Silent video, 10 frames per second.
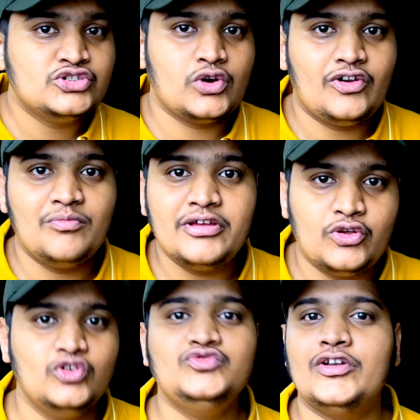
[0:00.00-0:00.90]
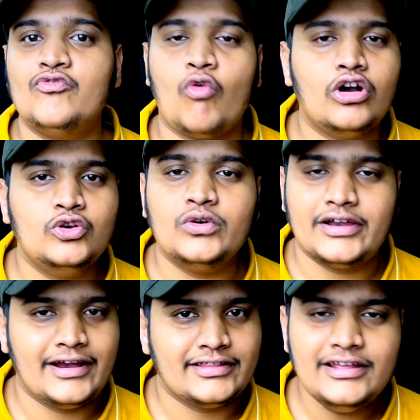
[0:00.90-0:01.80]
so it will be used when you want to
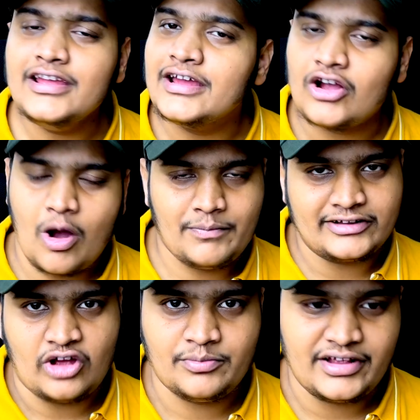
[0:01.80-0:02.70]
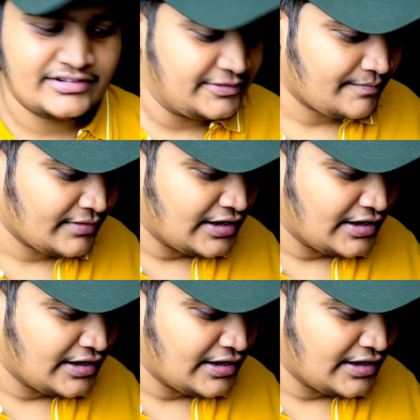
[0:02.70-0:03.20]
create the complex objects.